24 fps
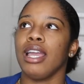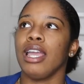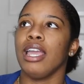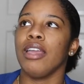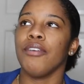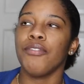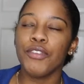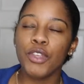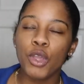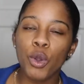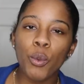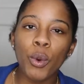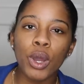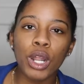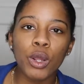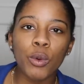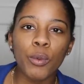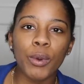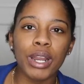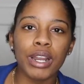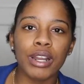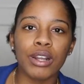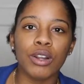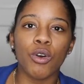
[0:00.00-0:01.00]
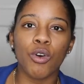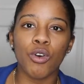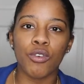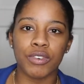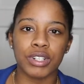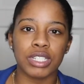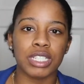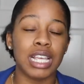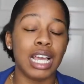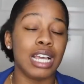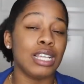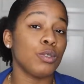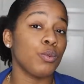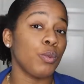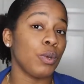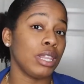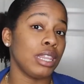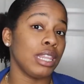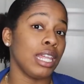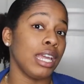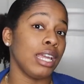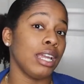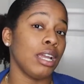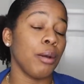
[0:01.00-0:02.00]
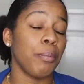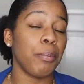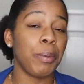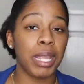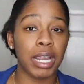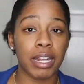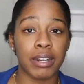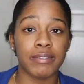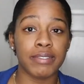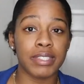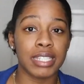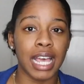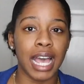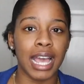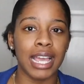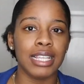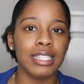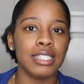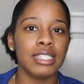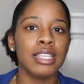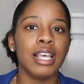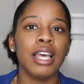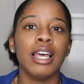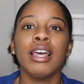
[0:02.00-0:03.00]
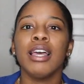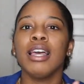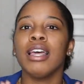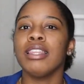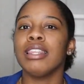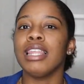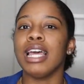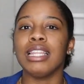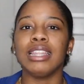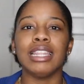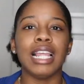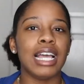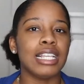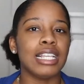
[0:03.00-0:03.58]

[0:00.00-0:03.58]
If you want to wear it oversized with like a pair of tights, then